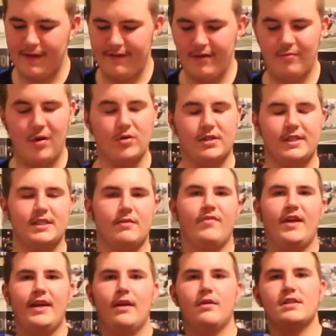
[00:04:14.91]
They've even posted some
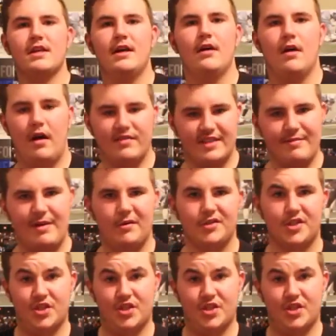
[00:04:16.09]
videos, say people